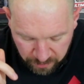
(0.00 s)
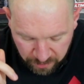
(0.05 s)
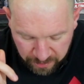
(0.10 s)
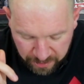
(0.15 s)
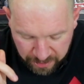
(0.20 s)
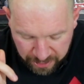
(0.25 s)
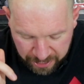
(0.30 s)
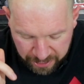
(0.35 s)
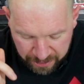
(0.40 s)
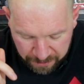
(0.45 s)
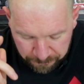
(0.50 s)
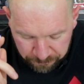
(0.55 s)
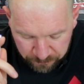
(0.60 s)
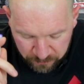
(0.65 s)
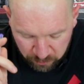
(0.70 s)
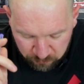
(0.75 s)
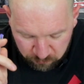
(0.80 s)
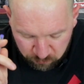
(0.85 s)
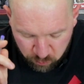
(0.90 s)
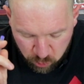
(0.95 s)

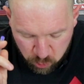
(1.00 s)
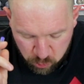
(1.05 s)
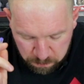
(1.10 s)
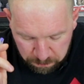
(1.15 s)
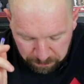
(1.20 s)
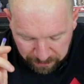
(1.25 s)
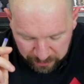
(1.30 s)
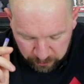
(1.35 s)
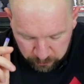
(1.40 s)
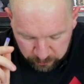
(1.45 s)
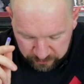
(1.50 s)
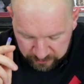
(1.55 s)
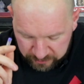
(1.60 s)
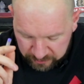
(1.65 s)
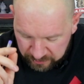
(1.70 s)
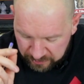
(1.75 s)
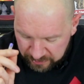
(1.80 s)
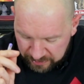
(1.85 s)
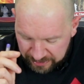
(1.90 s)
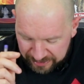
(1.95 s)
Runebound,
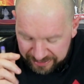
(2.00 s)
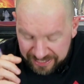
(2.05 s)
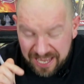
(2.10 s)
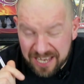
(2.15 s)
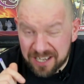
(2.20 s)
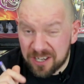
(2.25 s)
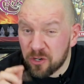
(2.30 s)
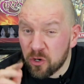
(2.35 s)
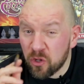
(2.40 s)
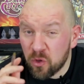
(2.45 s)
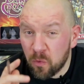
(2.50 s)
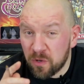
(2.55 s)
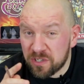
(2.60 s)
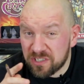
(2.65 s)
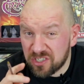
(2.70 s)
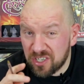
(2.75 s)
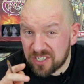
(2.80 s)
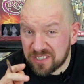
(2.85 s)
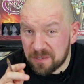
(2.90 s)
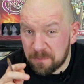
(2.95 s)
again, another one
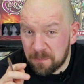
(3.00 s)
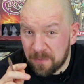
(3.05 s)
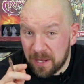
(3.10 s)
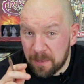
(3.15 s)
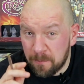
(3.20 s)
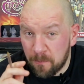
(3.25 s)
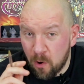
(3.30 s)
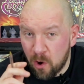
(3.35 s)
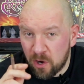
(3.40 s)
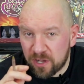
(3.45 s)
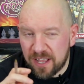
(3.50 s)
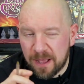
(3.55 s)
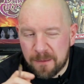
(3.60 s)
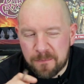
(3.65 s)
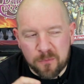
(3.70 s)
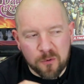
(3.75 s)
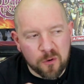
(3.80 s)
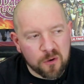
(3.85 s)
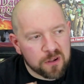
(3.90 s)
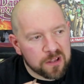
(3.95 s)
suggested by Mark
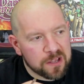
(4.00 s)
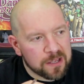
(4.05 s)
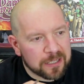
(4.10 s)
Campo.